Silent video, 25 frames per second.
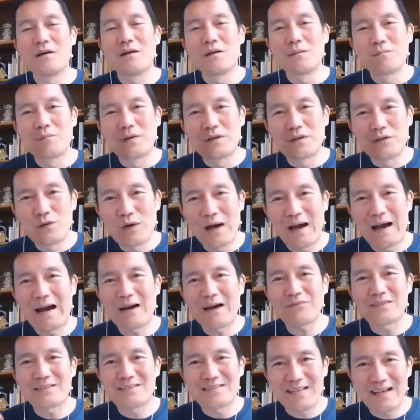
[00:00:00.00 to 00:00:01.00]
but you
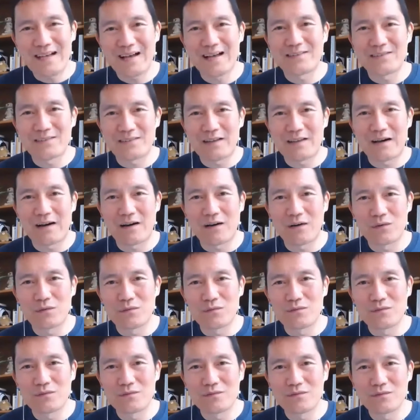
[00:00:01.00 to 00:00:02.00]
have to test out
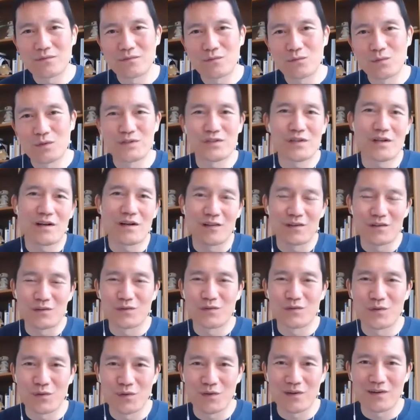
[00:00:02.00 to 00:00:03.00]
which color
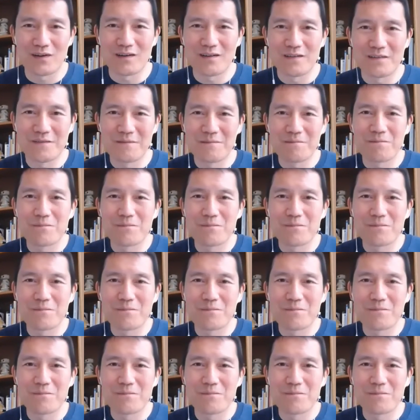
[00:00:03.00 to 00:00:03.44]
door